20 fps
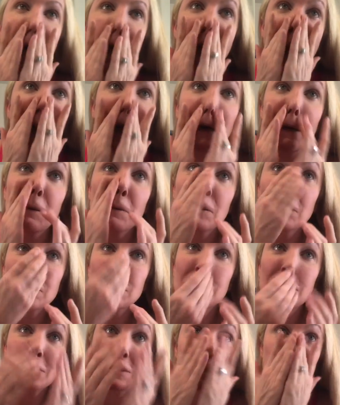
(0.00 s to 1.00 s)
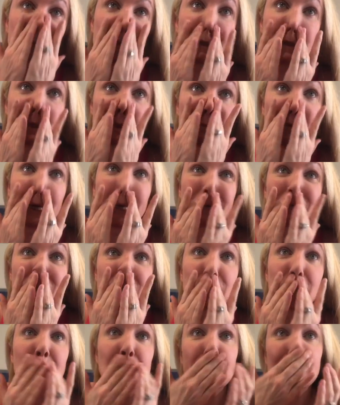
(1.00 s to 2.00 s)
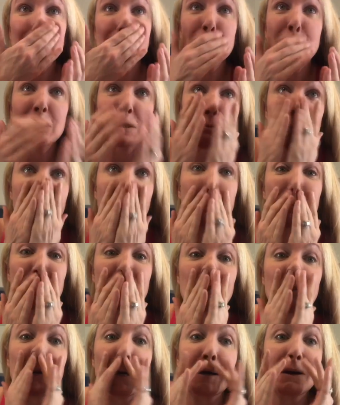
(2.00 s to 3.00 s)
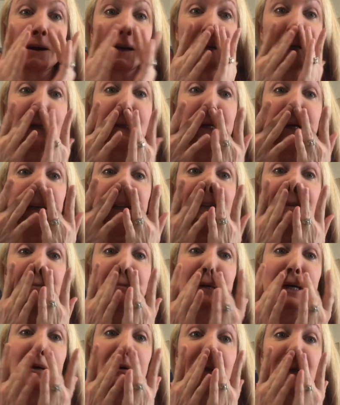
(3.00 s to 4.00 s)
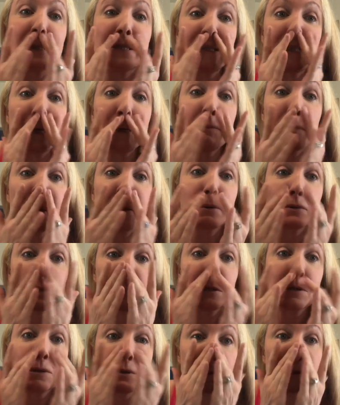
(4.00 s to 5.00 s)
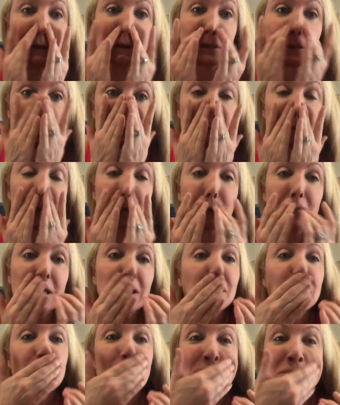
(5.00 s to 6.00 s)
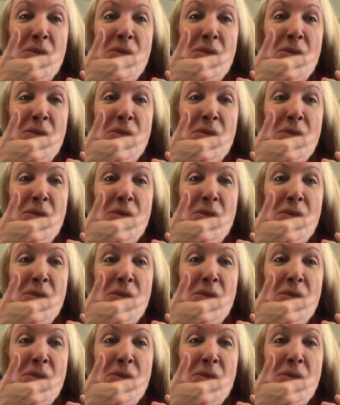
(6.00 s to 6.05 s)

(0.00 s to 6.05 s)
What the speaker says: I know you're supposed to use the little makeup sponges, which is probably better. I get like the barely inside my nose too, so it doesn't look weird.